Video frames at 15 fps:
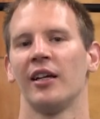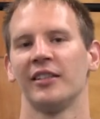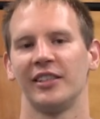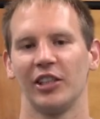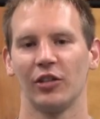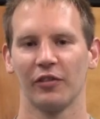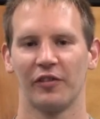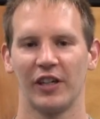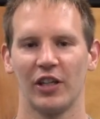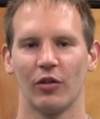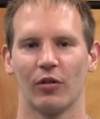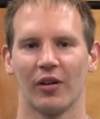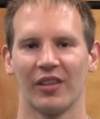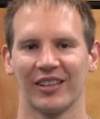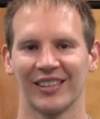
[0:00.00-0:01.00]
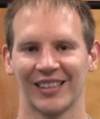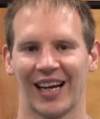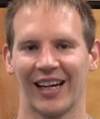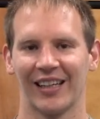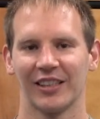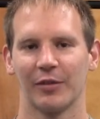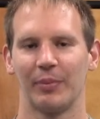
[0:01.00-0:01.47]
See our video on the
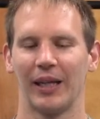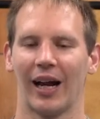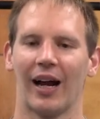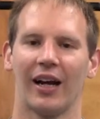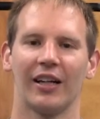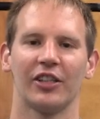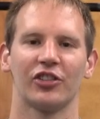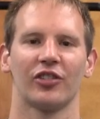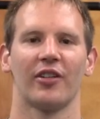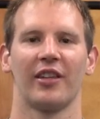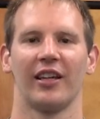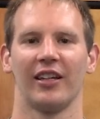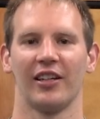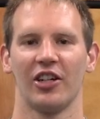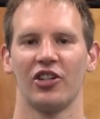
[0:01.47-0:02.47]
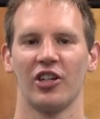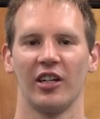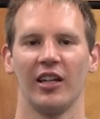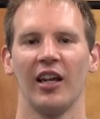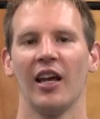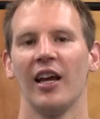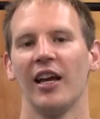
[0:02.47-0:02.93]
science behind strength and conditioning